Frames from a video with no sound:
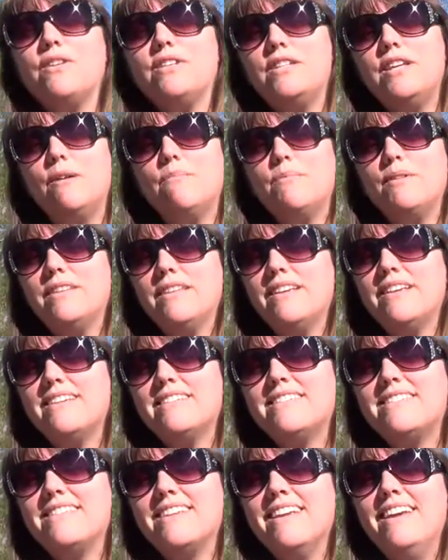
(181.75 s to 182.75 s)
the tip in
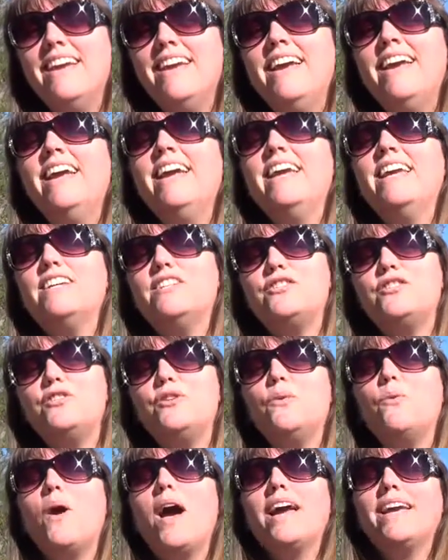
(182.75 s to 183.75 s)
this is
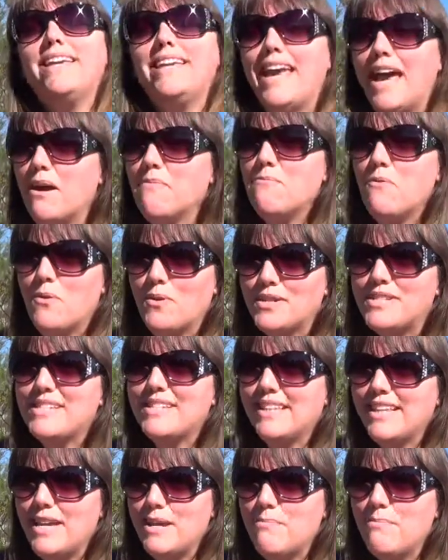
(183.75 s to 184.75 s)
to get more
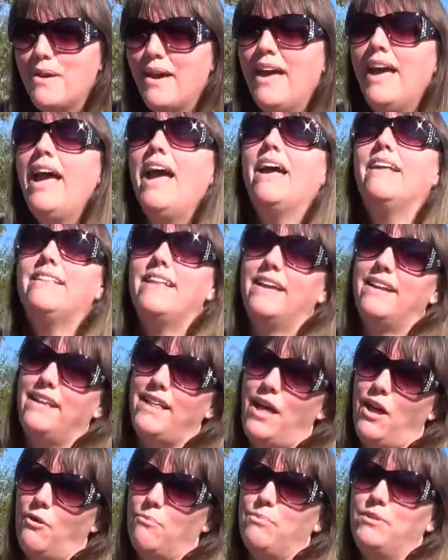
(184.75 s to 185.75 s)
sleep, and that'll
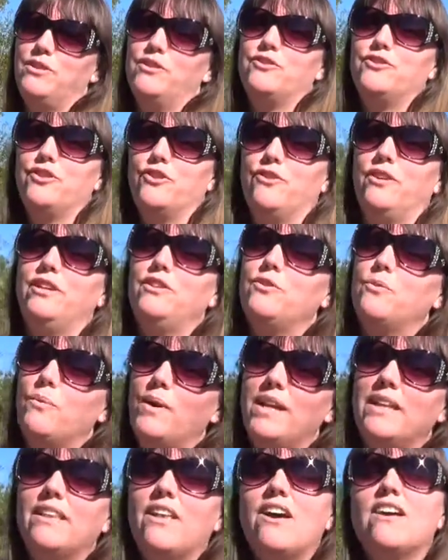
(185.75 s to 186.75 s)
help in your journey to
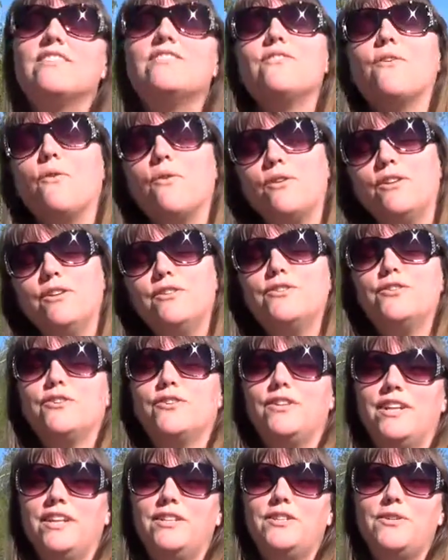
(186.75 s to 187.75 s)
weight loss or your
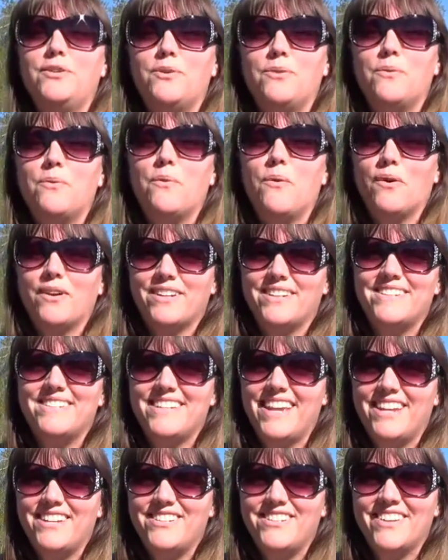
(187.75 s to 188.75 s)
journey to
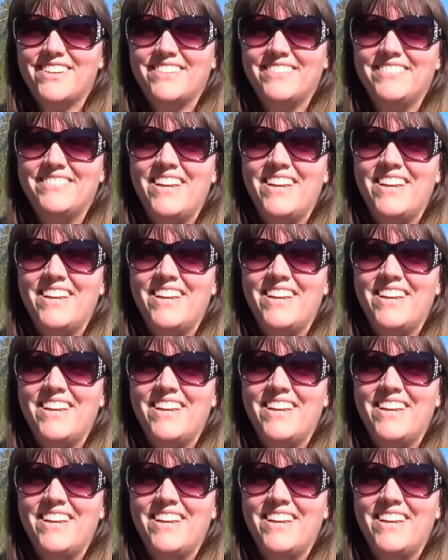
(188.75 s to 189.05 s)
organization.